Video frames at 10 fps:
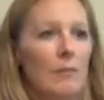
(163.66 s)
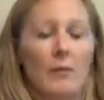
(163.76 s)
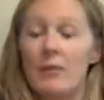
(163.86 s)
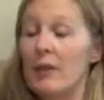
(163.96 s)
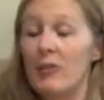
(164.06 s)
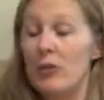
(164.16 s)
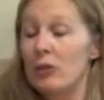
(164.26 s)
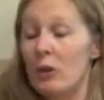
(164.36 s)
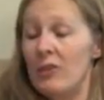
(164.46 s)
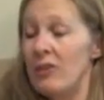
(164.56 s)
that's the
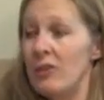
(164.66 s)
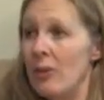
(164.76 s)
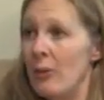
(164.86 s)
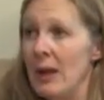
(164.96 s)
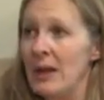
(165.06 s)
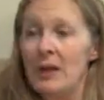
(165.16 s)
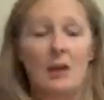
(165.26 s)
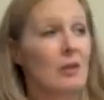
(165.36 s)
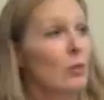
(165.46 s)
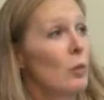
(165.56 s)
choices that they're making
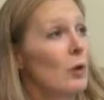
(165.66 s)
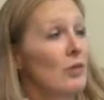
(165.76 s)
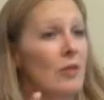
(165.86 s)
is what is